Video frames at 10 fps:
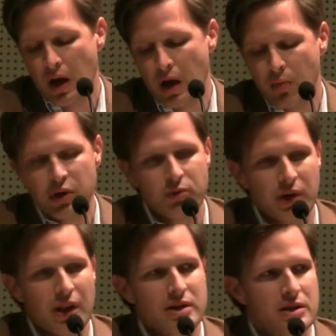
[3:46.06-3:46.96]
and when you
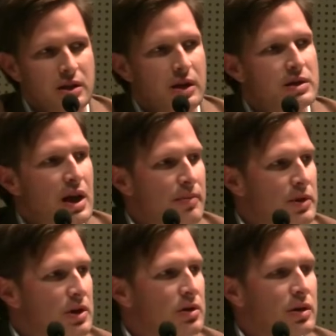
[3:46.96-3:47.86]
realize it does
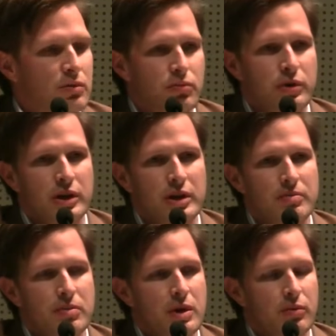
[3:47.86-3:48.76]
happen here, it
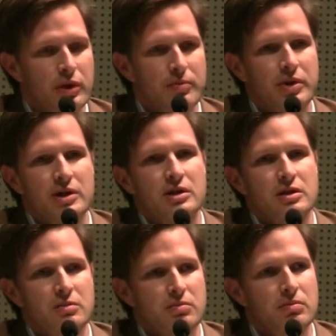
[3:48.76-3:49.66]
really, it really
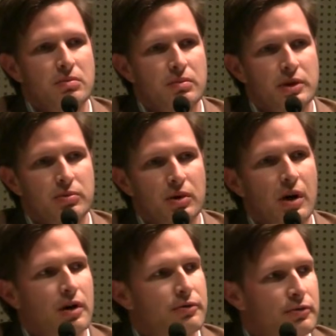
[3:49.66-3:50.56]
pisses
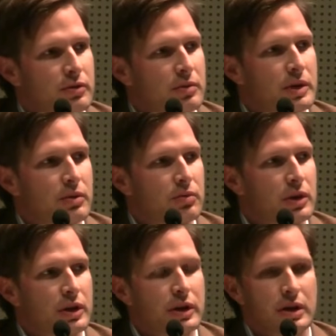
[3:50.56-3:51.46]
it
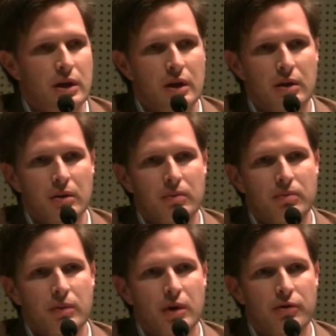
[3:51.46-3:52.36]
really um,
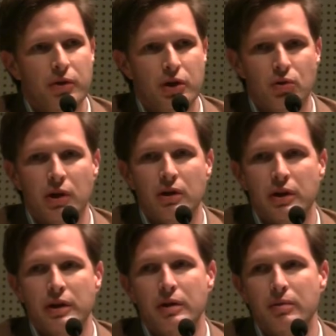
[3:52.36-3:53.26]
very
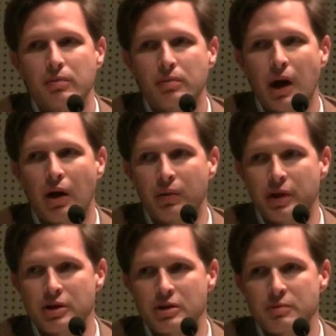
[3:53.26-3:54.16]
quickly
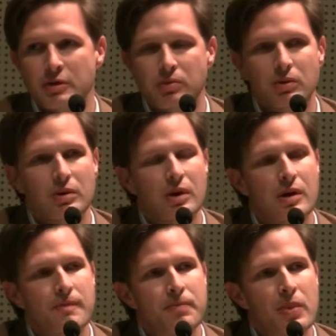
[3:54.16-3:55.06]
outrages
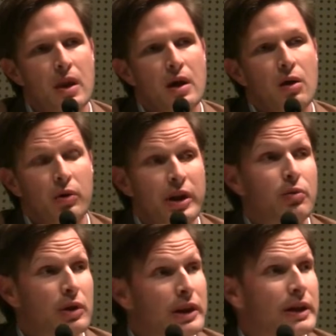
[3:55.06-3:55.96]
people when
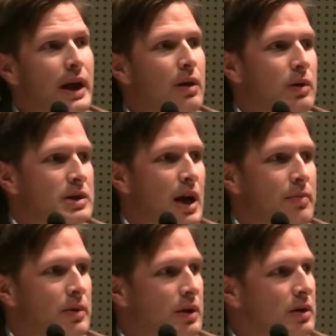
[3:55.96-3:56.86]
they really get what's
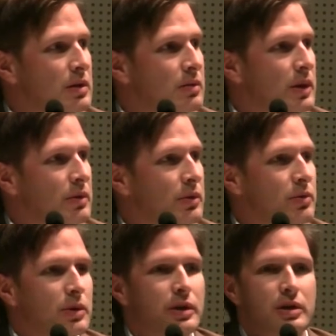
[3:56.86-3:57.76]
happening, right? When
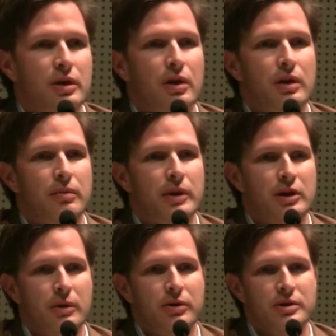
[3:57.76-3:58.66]
you really
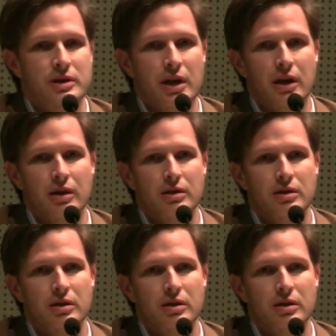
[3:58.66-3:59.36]
make them understand.